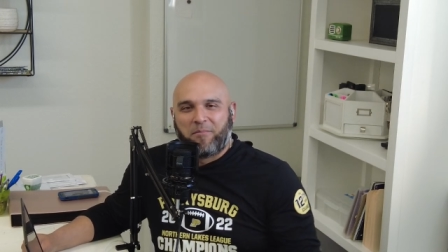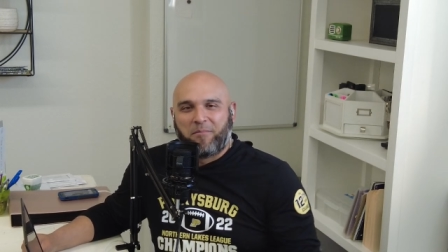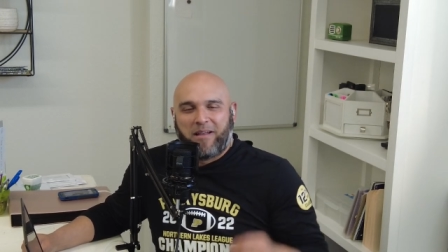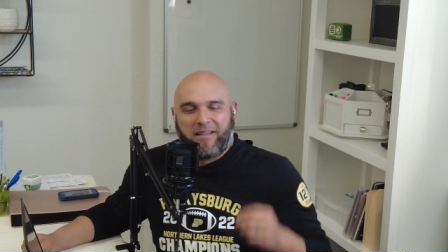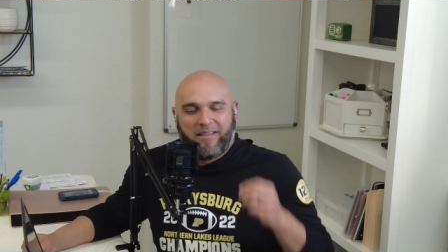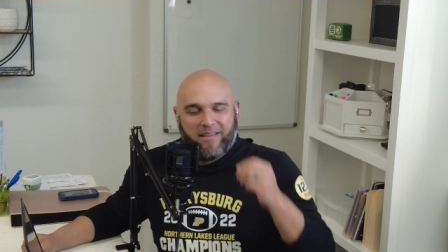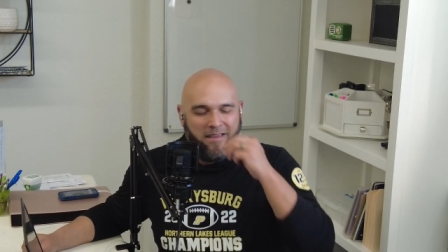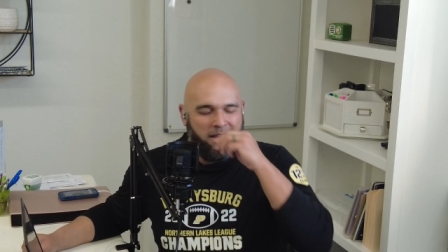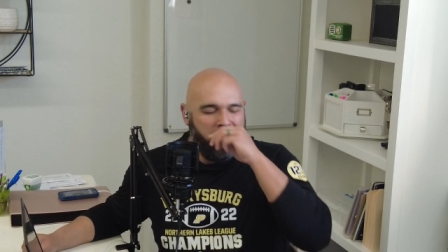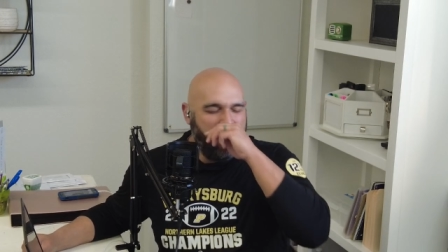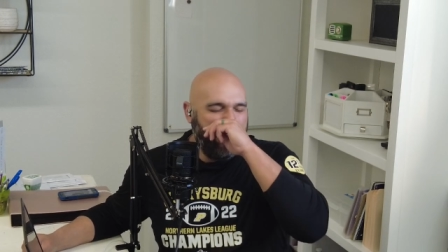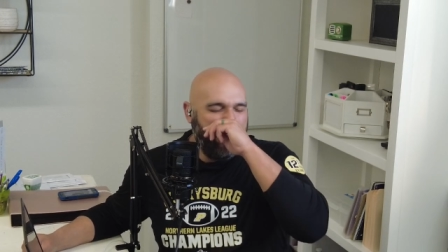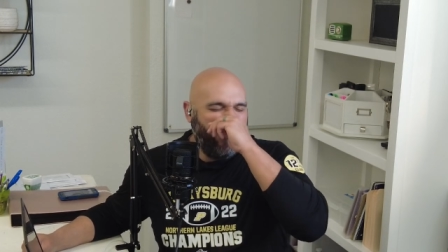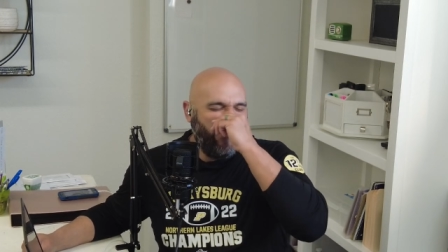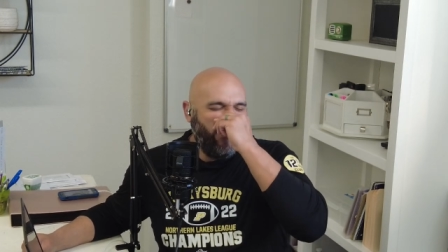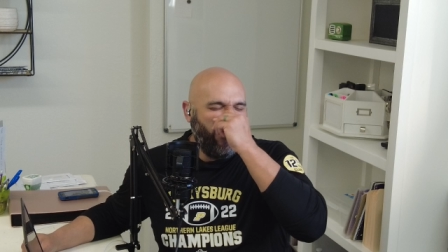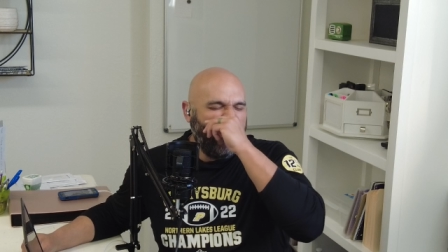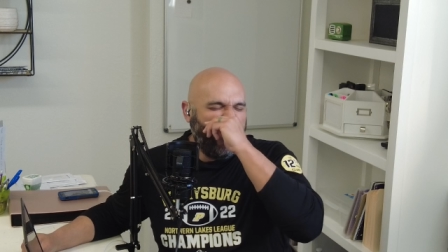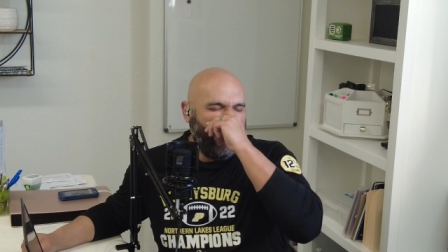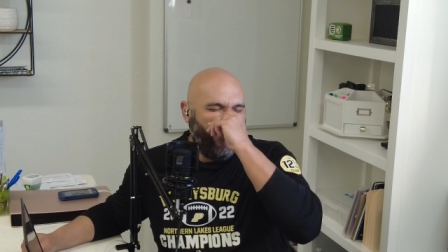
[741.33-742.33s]
But
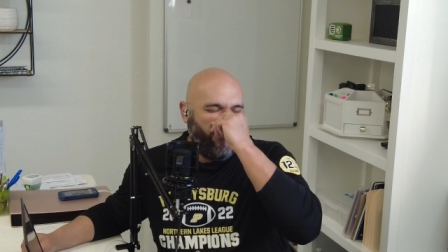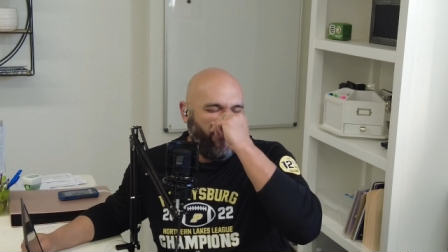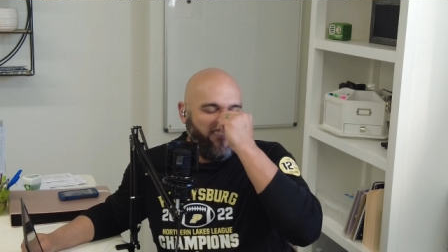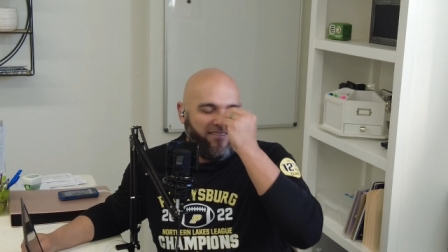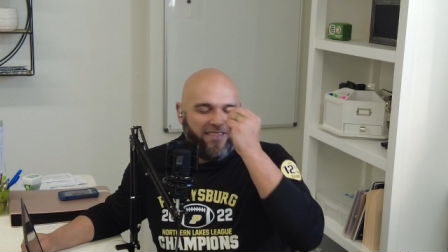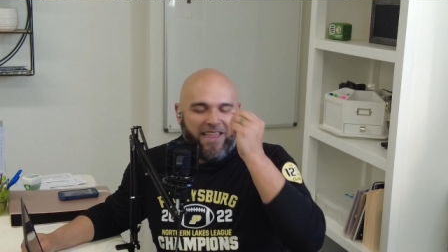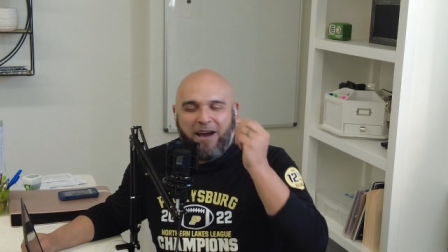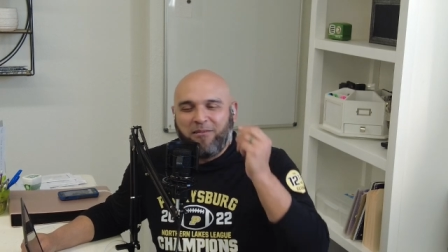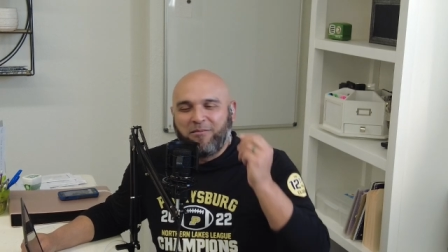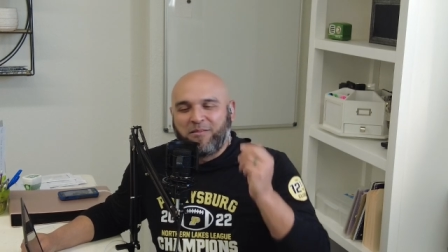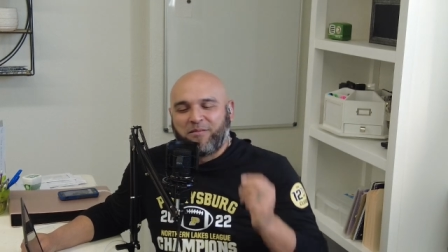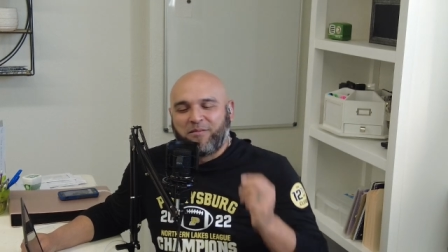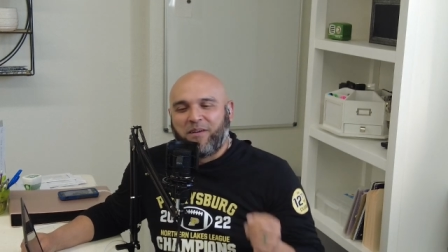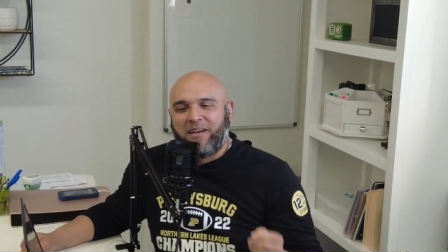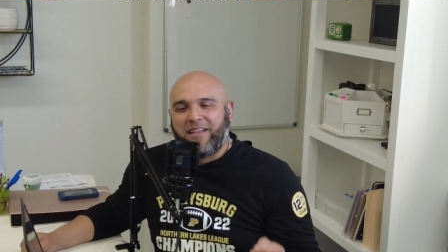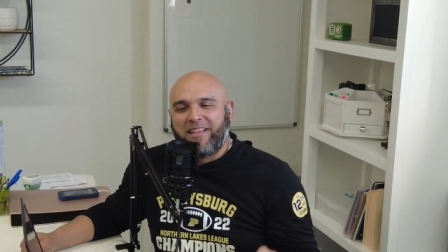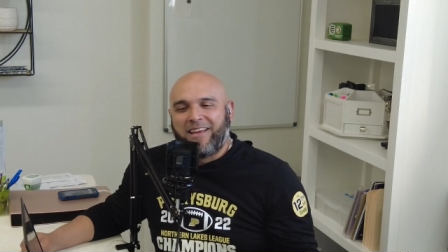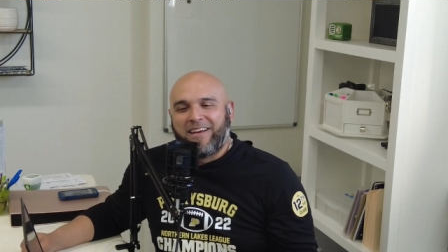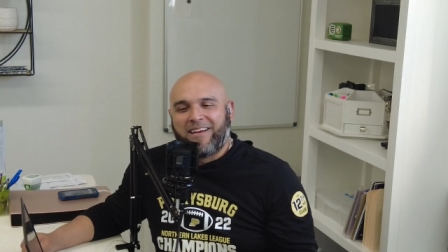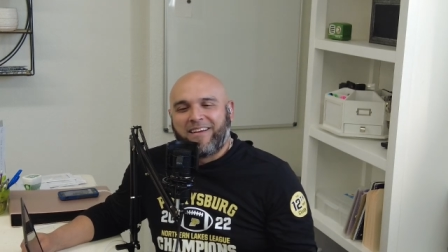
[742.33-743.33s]
uh, that was
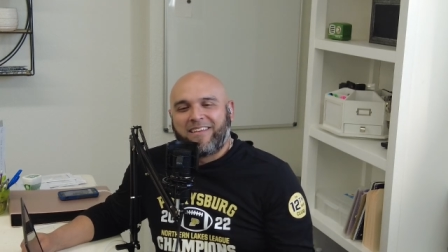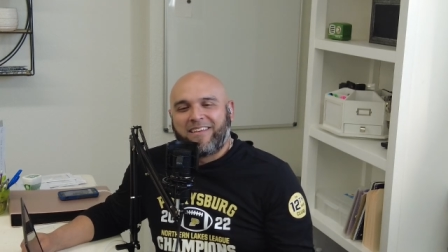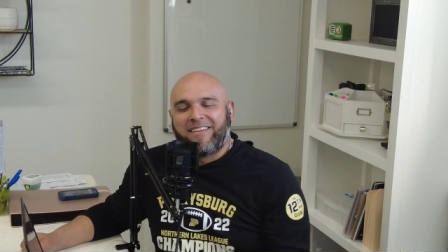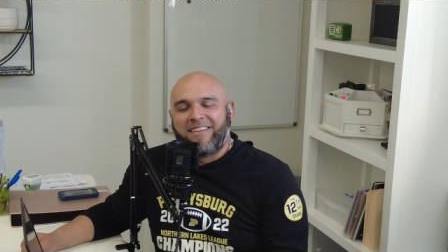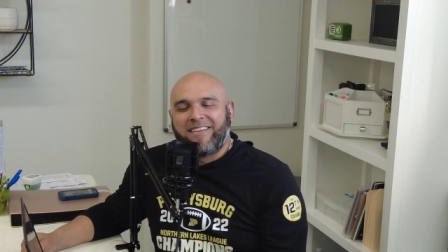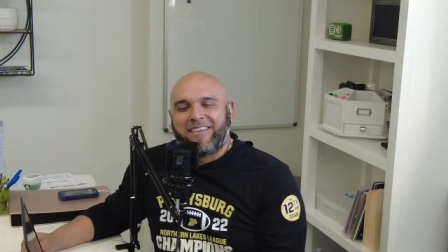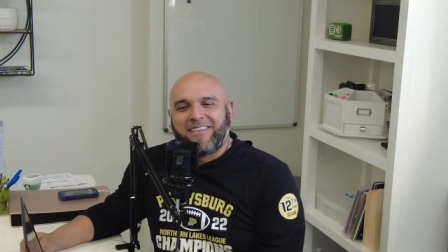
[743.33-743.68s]
fun there,